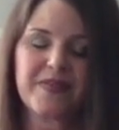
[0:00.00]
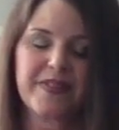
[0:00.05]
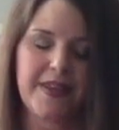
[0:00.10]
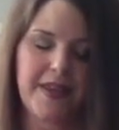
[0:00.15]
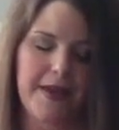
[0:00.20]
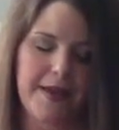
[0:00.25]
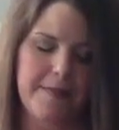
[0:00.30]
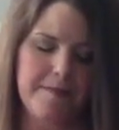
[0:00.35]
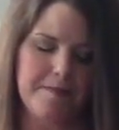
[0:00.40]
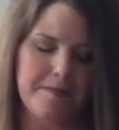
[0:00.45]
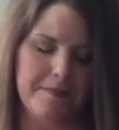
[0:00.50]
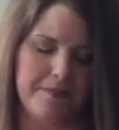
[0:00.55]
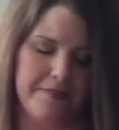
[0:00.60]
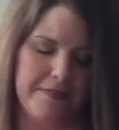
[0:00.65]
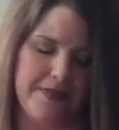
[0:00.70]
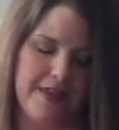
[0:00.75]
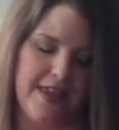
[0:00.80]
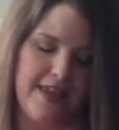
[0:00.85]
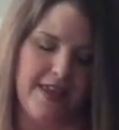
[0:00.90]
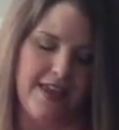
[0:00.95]
Okay.
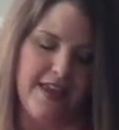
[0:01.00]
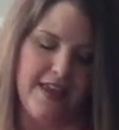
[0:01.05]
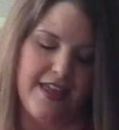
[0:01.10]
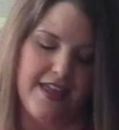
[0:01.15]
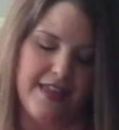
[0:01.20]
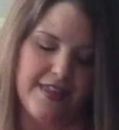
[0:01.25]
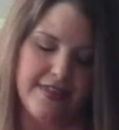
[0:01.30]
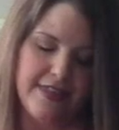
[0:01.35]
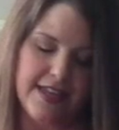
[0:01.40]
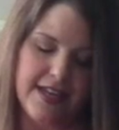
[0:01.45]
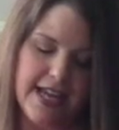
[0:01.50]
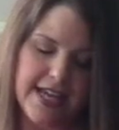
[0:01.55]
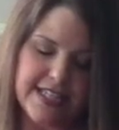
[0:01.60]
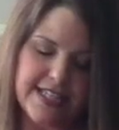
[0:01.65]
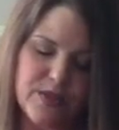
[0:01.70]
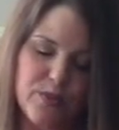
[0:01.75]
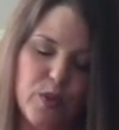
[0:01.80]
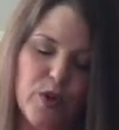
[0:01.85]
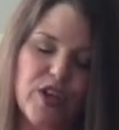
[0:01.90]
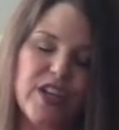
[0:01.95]
The
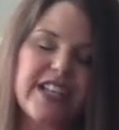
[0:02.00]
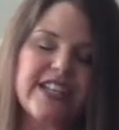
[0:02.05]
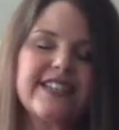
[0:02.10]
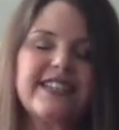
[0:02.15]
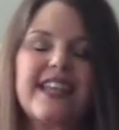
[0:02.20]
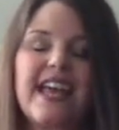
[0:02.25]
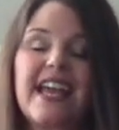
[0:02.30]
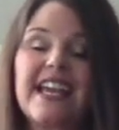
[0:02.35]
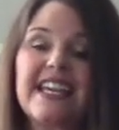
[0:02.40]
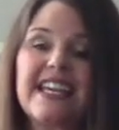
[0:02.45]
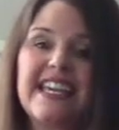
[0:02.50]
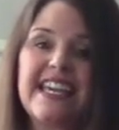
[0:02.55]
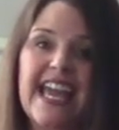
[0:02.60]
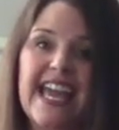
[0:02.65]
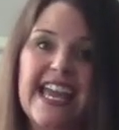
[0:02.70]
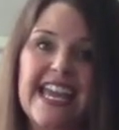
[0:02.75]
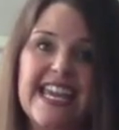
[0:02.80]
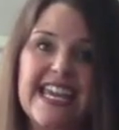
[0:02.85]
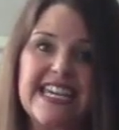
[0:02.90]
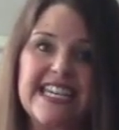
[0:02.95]
next word is
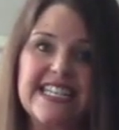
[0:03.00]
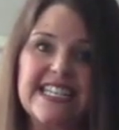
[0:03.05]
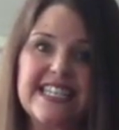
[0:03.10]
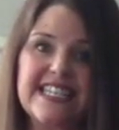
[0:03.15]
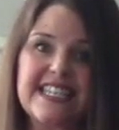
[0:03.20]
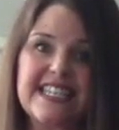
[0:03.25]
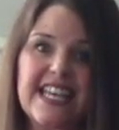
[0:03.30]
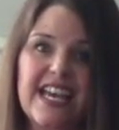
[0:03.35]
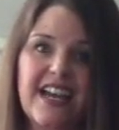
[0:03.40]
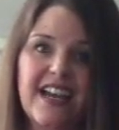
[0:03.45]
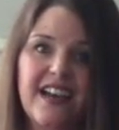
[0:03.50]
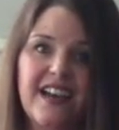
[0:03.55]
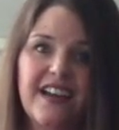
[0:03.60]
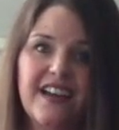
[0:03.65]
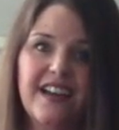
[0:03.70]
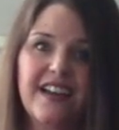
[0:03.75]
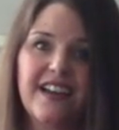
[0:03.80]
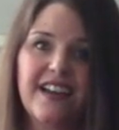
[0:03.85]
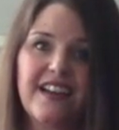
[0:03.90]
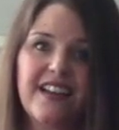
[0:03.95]
gaze.
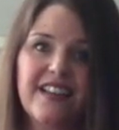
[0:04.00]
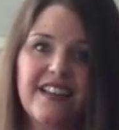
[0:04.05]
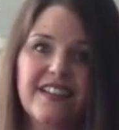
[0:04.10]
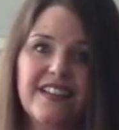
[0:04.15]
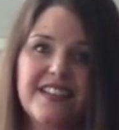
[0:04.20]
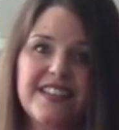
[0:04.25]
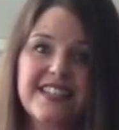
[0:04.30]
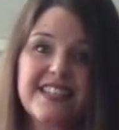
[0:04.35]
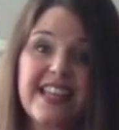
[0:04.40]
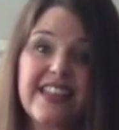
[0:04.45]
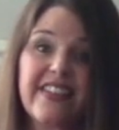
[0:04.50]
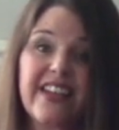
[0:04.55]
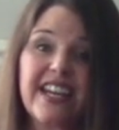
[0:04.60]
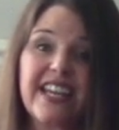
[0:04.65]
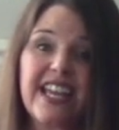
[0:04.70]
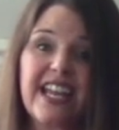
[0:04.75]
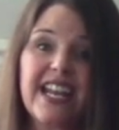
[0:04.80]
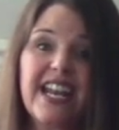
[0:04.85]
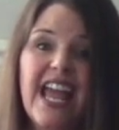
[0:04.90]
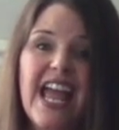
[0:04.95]
Say that
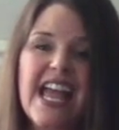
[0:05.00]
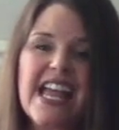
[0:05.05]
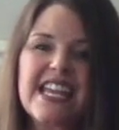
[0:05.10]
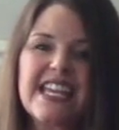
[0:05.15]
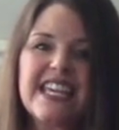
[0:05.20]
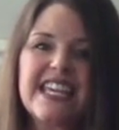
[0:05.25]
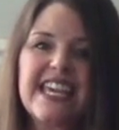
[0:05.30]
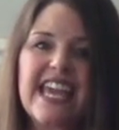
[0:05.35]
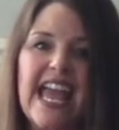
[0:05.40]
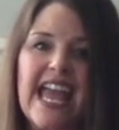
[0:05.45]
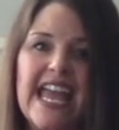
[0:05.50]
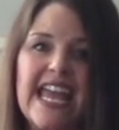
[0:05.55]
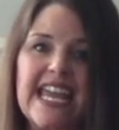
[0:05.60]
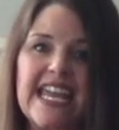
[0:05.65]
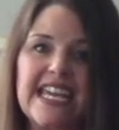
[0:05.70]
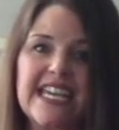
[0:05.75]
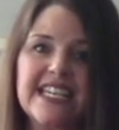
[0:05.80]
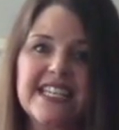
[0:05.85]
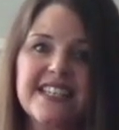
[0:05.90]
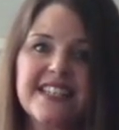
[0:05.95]
again,
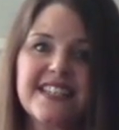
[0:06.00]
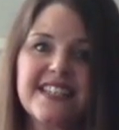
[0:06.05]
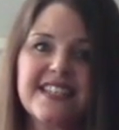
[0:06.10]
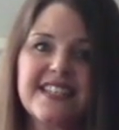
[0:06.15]
gaze.